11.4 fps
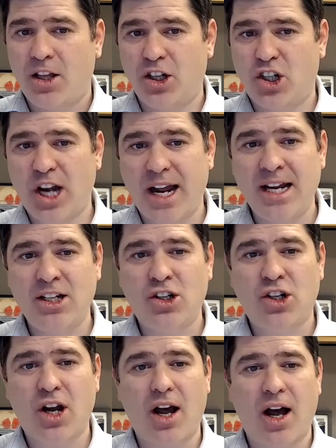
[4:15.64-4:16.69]
The
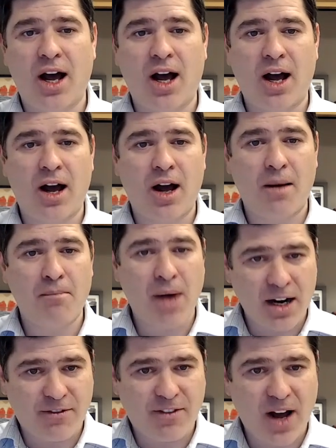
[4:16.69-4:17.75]
change
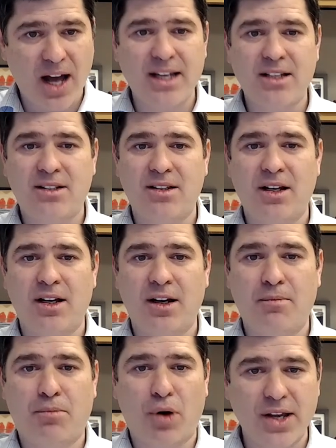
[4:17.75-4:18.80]
modifies
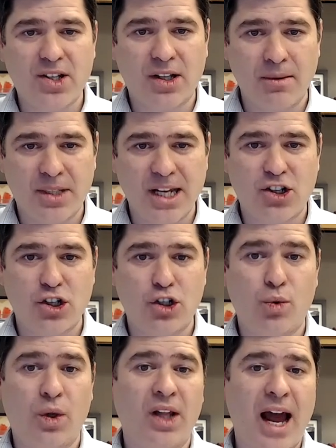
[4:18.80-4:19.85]
the pricing limitation
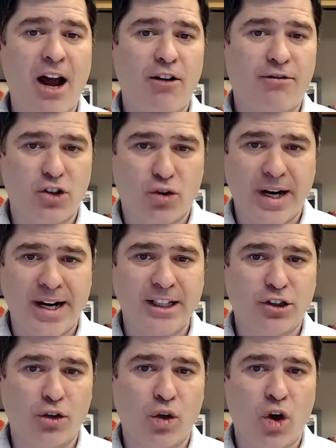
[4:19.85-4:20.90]
to allow for trading
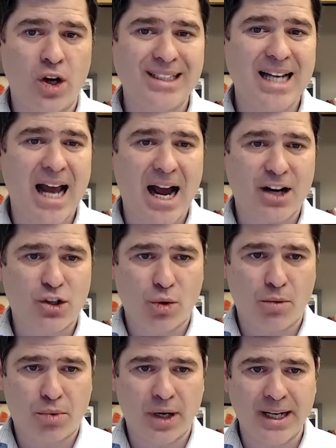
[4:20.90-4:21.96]
so long as the
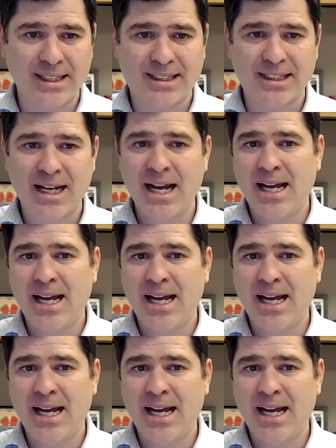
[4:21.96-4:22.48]
actual price